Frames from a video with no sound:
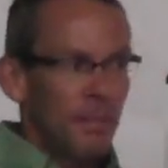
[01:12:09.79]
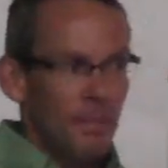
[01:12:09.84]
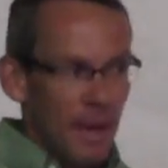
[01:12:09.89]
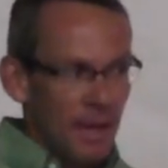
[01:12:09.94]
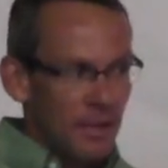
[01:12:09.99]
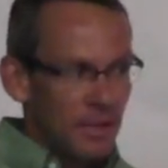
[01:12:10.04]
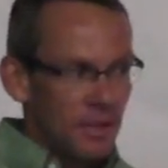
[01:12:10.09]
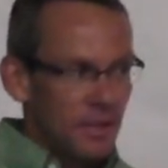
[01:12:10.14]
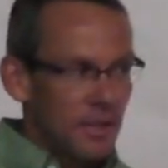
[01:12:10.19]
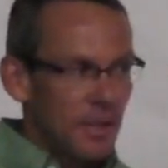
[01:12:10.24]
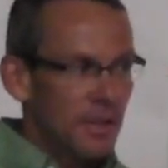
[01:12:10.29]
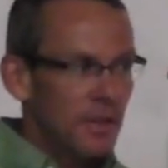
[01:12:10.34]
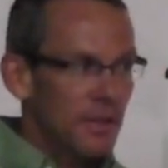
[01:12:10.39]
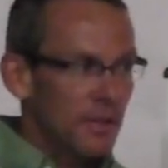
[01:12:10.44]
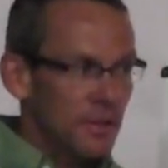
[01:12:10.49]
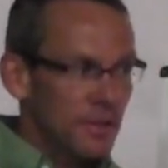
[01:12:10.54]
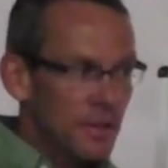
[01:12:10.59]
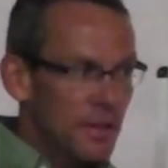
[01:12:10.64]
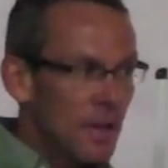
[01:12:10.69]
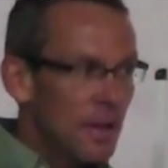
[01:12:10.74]
it makes you sick in
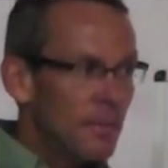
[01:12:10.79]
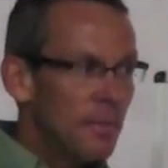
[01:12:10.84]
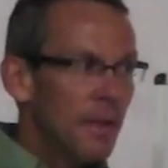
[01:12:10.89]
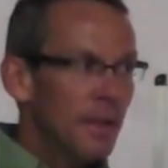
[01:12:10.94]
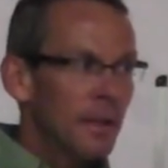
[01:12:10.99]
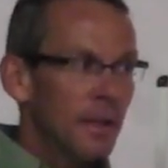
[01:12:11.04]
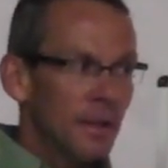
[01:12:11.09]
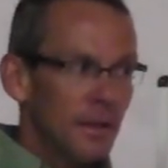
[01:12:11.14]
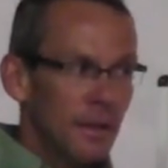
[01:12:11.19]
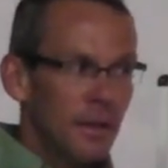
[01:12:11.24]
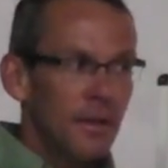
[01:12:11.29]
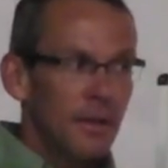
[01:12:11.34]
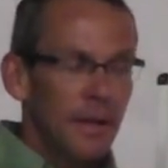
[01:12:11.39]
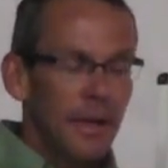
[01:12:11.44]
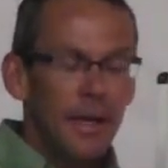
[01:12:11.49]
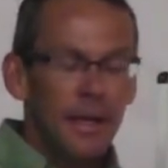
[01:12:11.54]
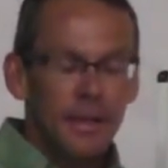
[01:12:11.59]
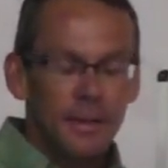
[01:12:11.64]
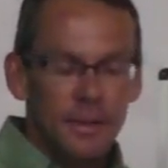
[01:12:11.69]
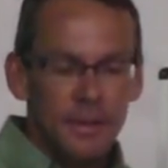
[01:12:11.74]
your stomach. And all